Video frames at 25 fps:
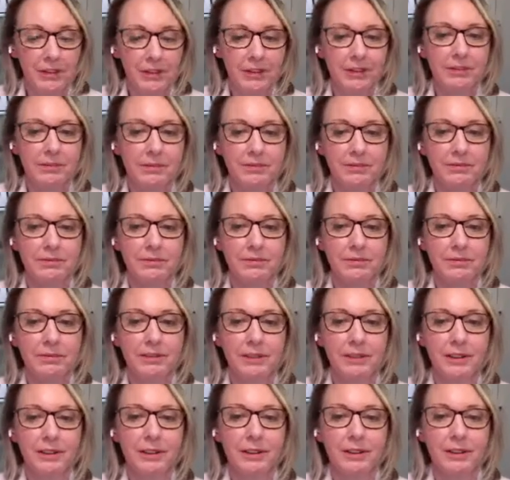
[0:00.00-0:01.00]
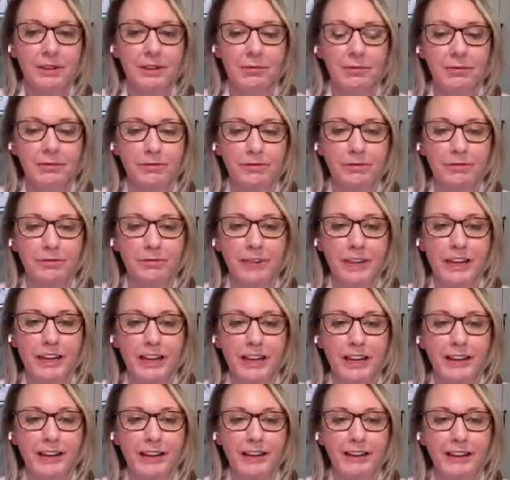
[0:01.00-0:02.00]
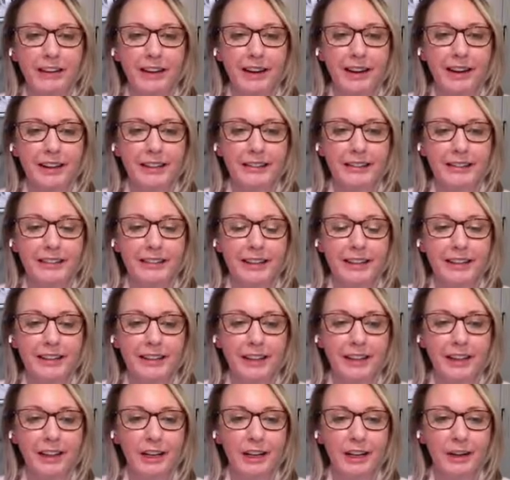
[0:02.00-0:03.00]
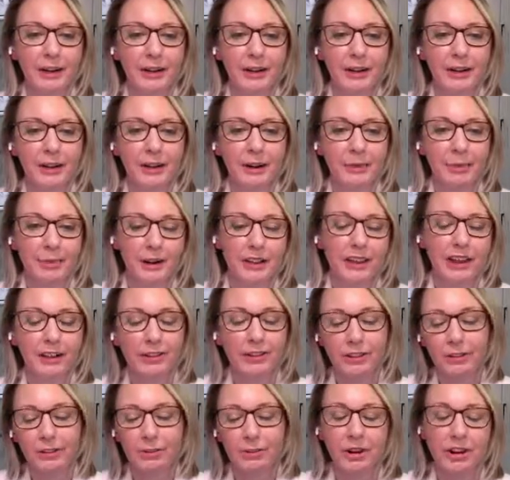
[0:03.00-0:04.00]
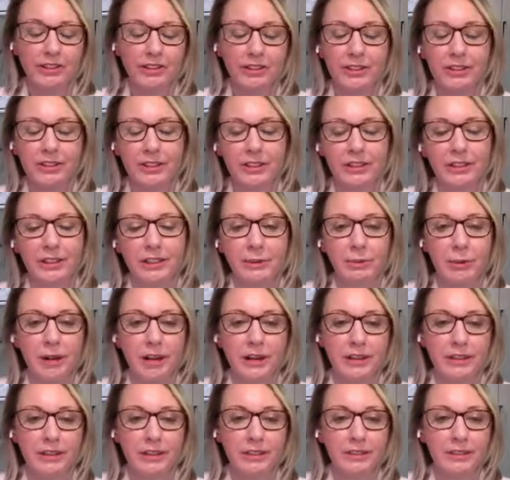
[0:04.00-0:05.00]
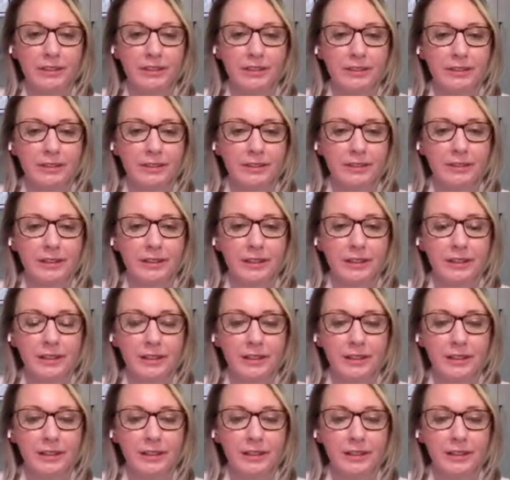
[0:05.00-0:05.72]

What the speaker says: you know fit in as needed without squashing their independence and